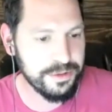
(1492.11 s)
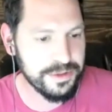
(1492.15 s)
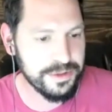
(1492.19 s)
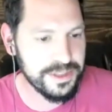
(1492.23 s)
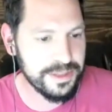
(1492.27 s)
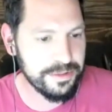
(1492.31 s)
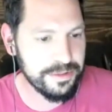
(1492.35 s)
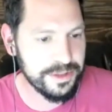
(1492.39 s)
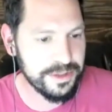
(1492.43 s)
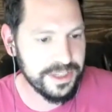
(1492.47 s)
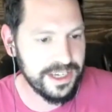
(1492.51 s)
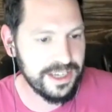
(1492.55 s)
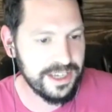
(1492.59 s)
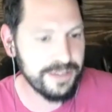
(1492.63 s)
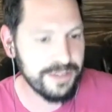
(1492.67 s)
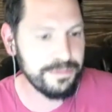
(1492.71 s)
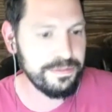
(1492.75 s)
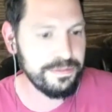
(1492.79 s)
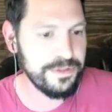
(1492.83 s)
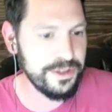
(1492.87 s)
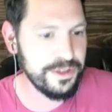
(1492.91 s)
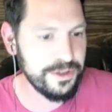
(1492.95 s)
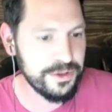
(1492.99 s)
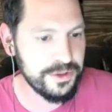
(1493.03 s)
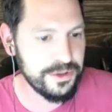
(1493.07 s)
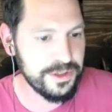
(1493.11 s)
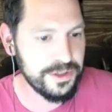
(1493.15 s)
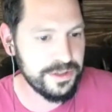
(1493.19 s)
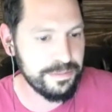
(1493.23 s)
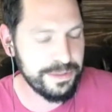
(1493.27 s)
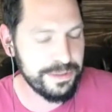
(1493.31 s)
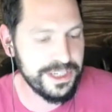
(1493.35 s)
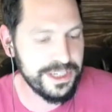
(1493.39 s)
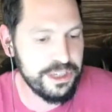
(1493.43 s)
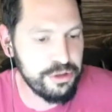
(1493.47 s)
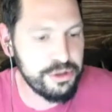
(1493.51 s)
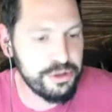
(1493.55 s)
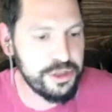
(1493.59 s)
was able to help you, and,
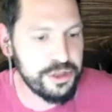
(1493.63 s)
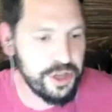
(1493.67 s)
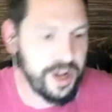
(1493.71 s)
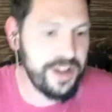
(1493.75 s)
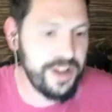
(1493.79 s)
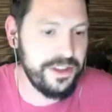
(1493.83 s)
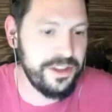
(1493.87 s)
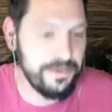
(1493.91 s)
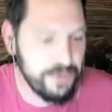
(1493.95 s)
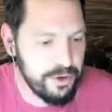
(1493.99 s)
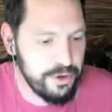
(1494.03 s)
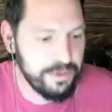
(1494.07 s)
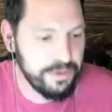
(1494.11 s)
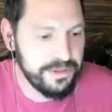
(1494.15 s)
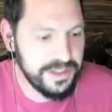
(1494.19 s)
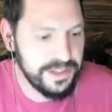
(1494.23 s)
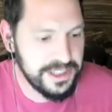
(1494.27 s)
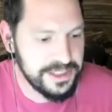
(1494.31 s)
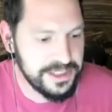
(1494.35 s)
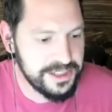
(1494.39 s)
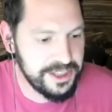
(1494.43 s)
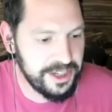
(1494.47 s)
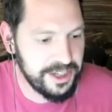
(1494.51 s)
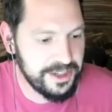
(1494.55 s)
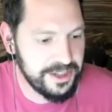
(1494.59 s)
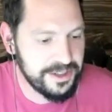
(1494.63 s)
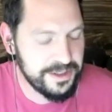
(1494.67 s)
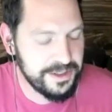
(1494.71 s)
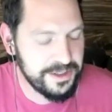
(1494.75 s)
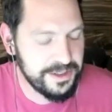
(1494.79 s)
but you saw the movie, so.